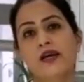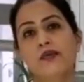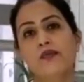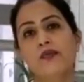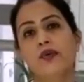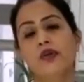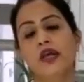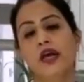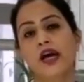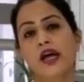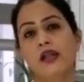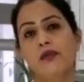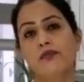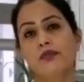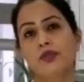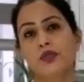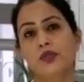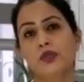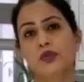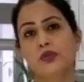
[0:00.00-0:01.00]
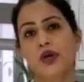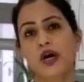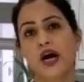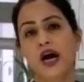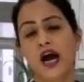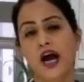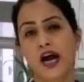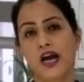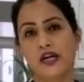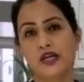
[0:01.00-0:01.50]
will help to uh,
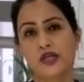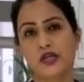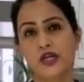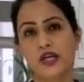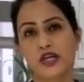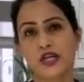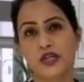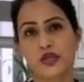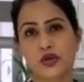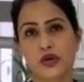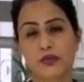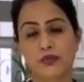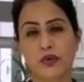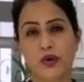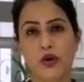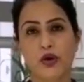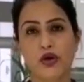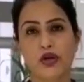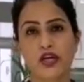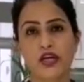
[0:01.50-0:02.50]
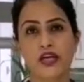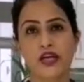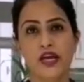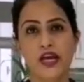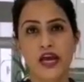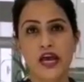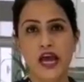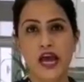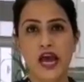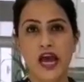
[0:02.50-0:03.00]
hydrate your body
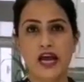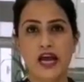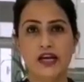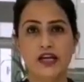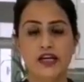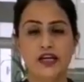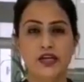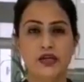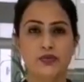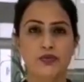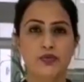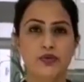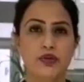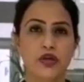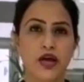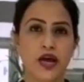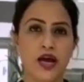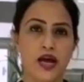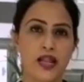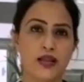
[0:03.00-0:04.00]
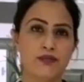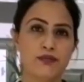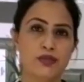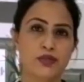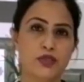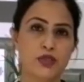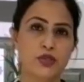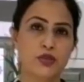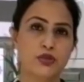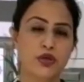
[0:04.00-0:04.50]
and it will help
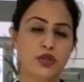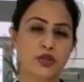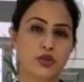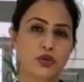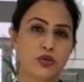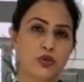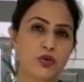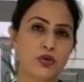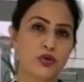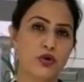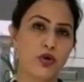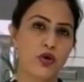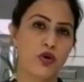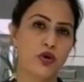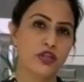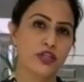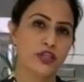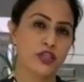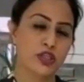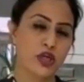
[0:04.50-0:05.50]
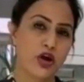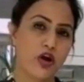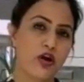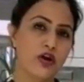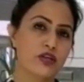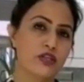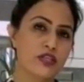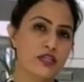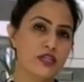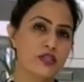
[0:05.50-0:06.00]
to uh, throw all the
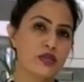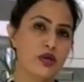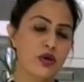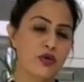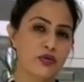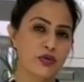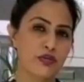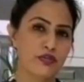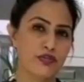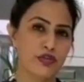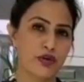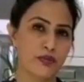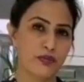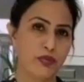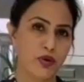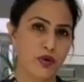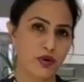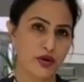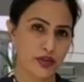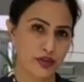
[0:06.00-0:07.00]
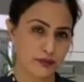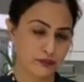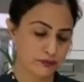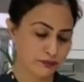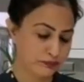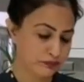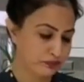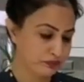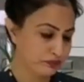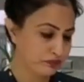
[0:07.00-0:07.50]
toxins out of your body
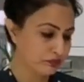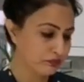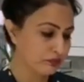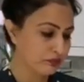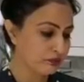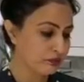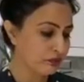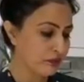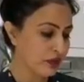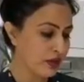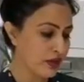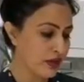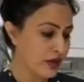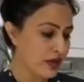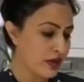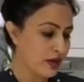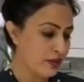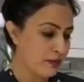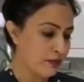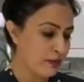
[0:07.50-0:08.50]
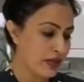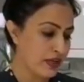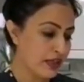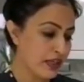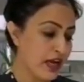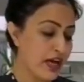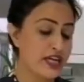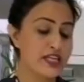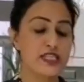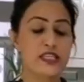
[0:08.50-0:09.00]
my
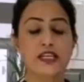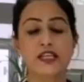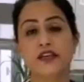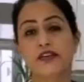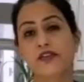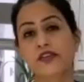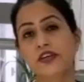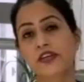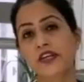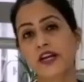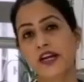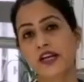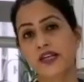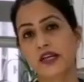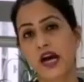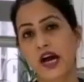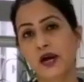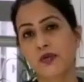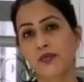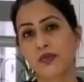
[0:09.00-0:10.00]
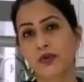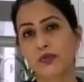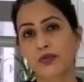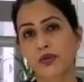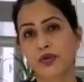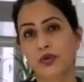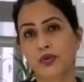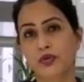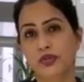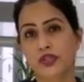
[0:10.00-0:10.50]
last ingredient I will be
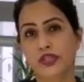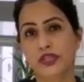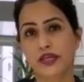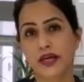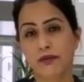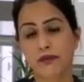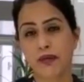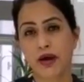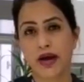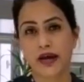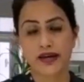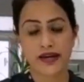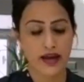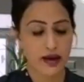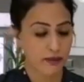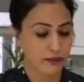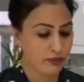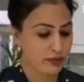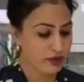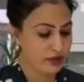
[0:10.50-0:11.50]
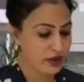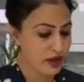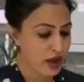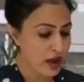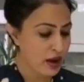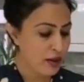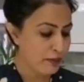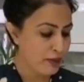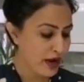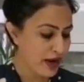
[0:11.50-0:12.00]
using a pineapple
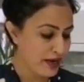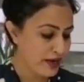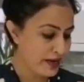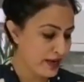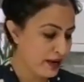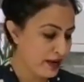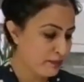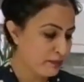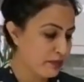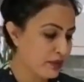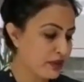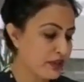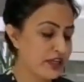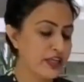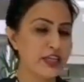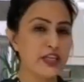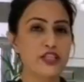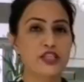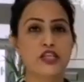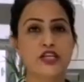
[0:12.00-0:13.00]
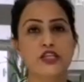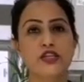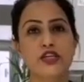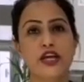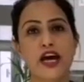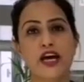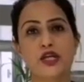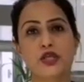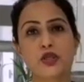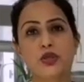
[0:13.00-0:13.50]
pineapple is a
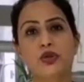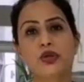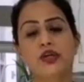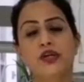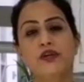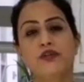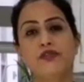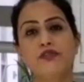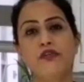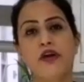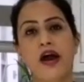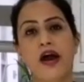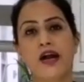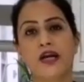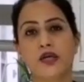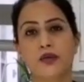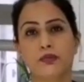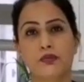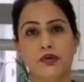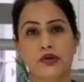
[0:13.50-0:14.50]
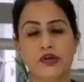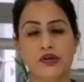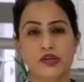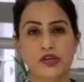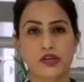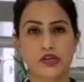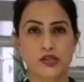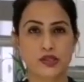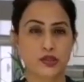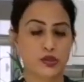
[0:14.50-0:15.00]
naturally fat
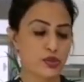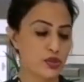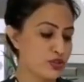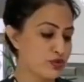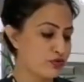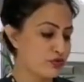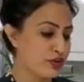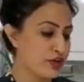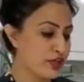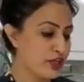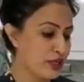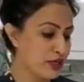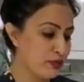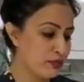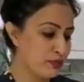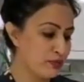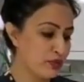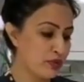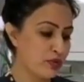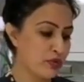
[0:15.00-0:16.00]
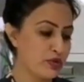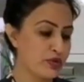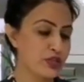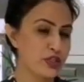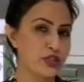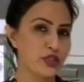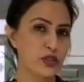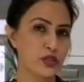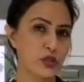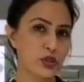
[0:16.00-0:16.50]
burner so it's very
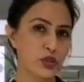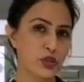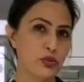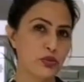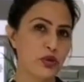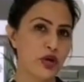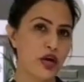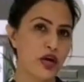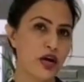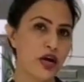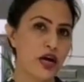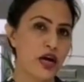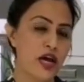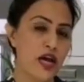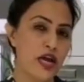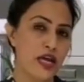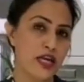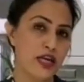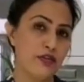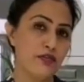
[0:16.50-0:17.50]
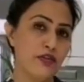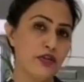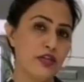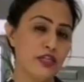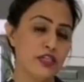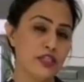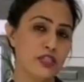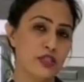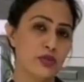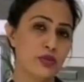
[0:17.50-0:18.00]
important to uh, even
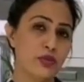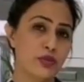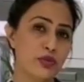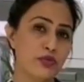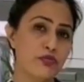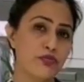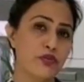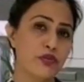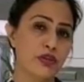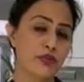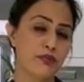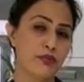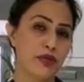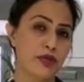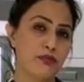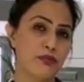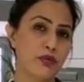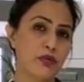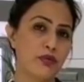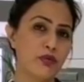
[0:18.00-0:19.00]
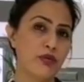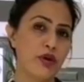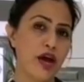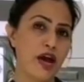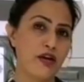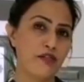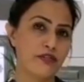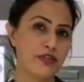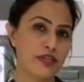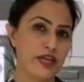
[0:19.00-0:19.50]
it's good for the people who
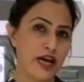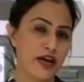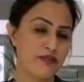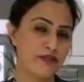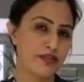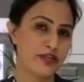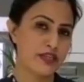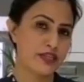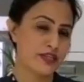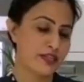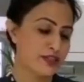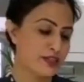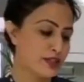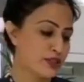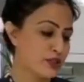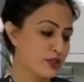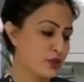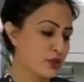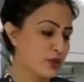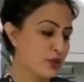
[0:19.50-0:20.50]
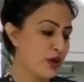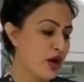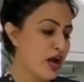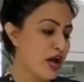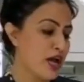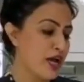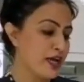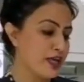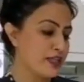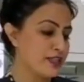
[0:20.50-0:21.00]
have diabetes so
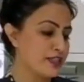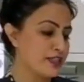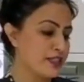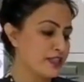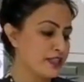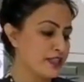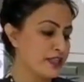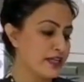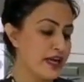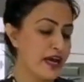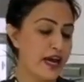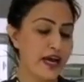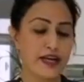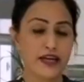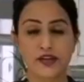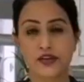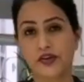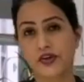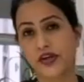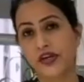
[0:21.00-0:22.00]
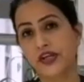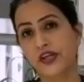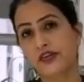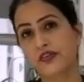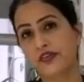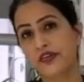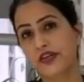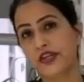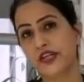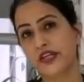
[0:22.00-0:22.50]
it's uh, the another
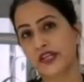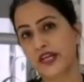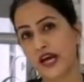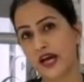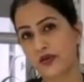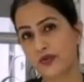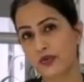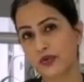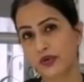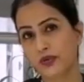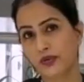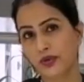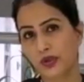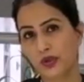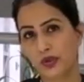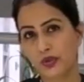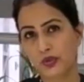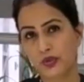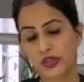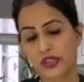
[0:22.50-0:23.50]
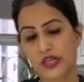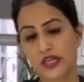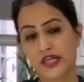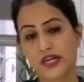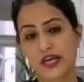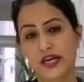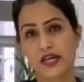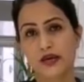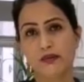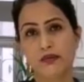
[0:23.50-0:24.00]
ingredient i will be
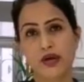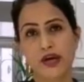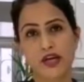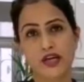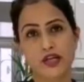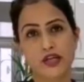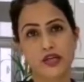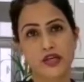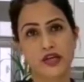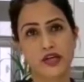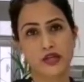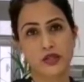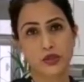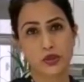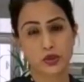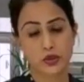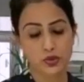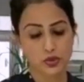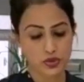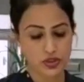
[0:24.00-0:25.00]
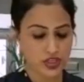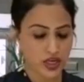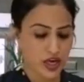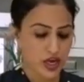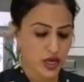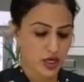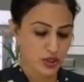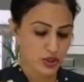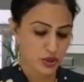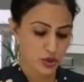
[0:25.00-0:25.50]
using in my uh, juice
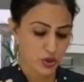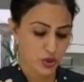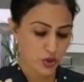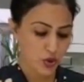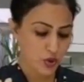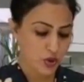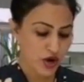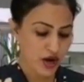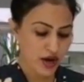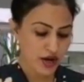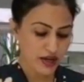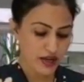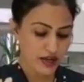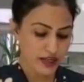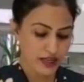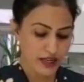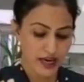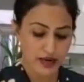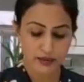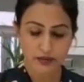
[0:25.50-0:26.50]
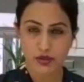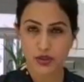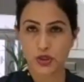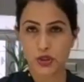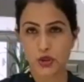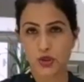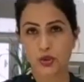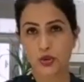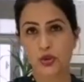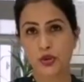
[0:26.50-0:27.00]
so uh, let me
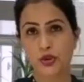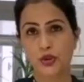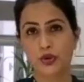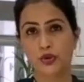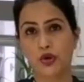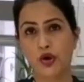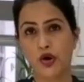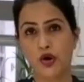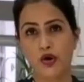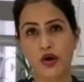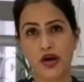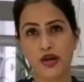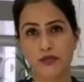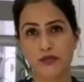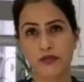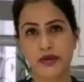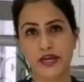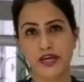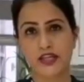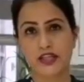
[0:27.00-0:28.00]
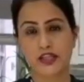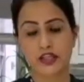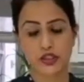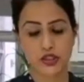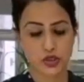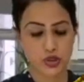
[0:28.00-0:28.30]
show you how i make this